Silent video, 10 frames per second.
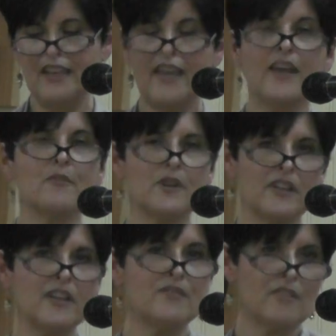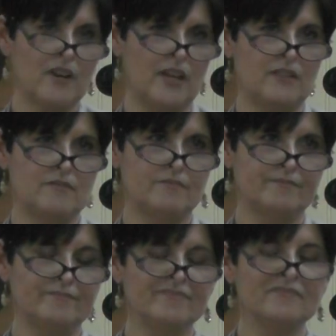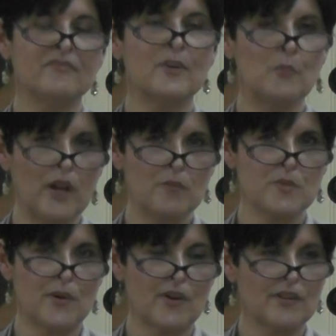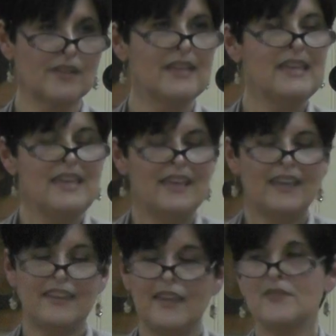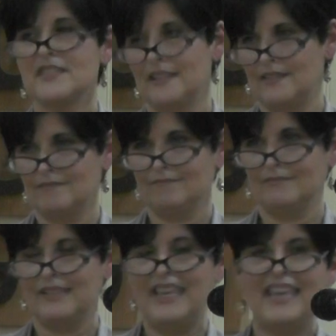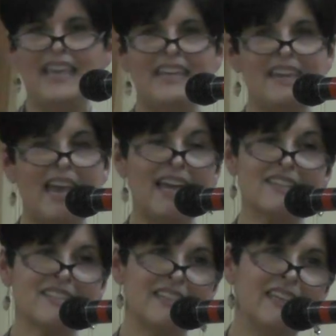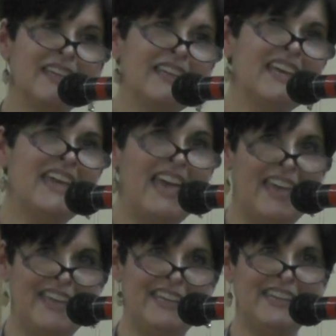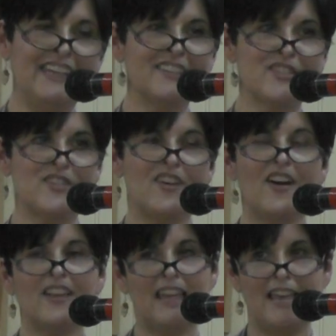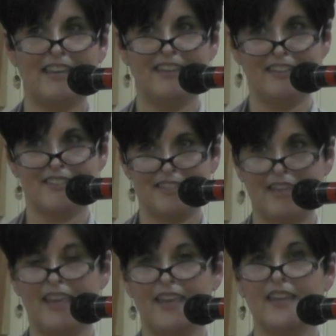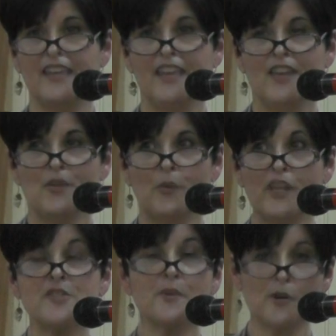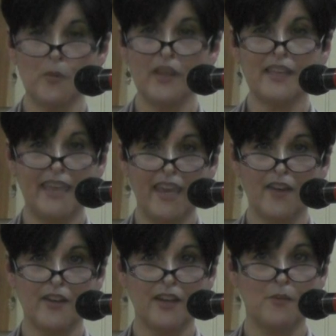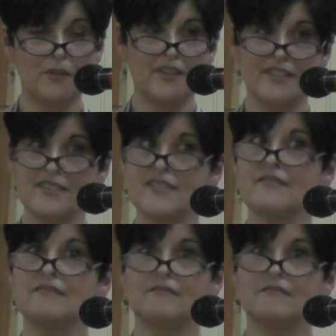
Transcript: I got a really good friend from Williamsburg." And that was it. In 1980, it's not like it is today. Williamsburg and Whitley County was